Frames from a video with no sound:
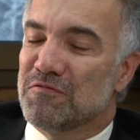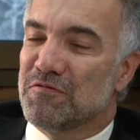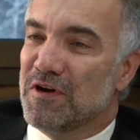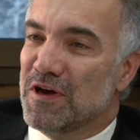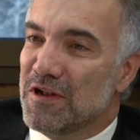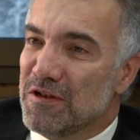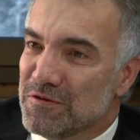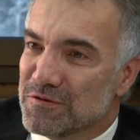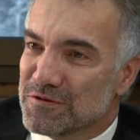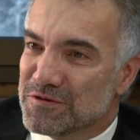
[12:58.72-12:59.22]

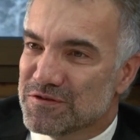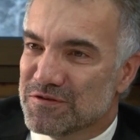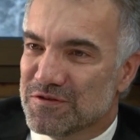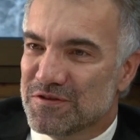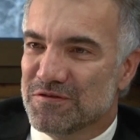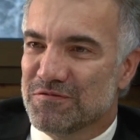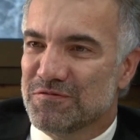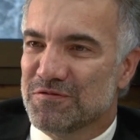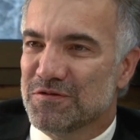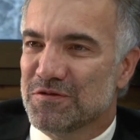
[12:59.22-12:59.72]
values
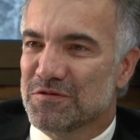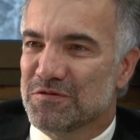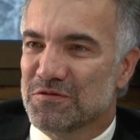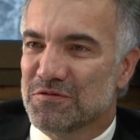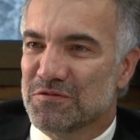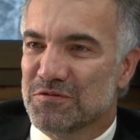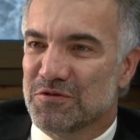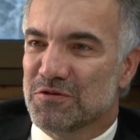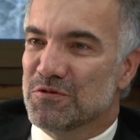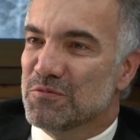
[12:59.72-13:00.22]
for
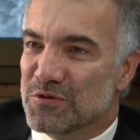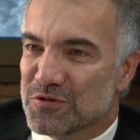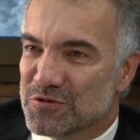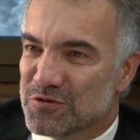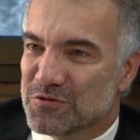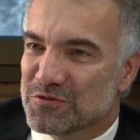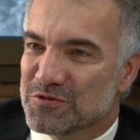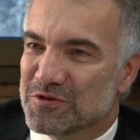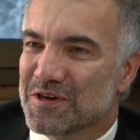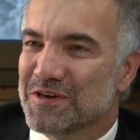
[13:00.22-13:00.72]
the human
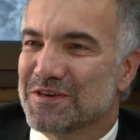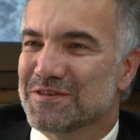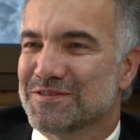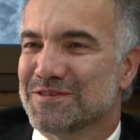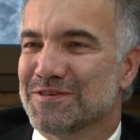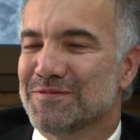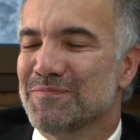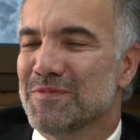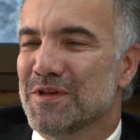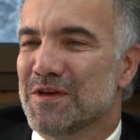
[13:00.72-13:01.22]

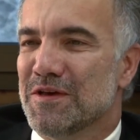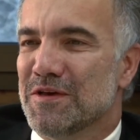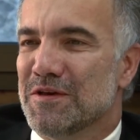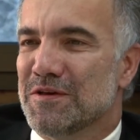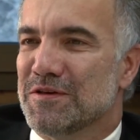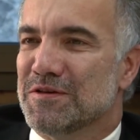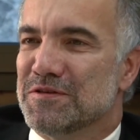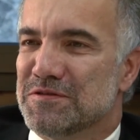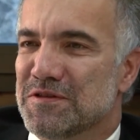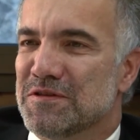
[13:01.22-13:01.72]
society?
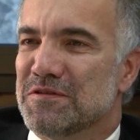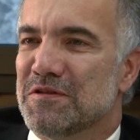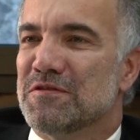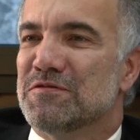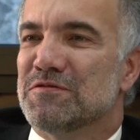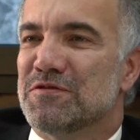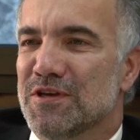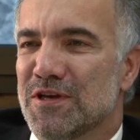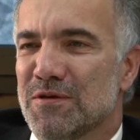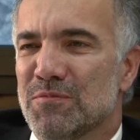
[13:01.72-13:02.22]
Is that a
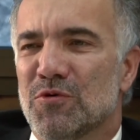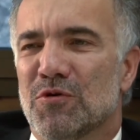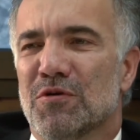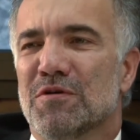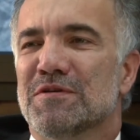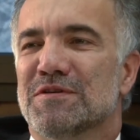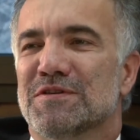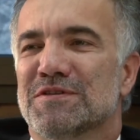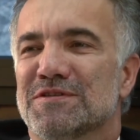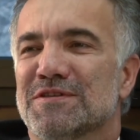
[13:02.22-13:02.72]
dream,
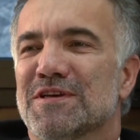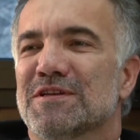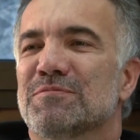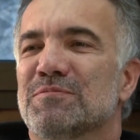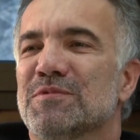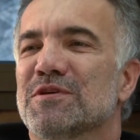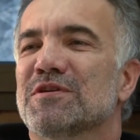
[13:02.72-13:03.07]
or is that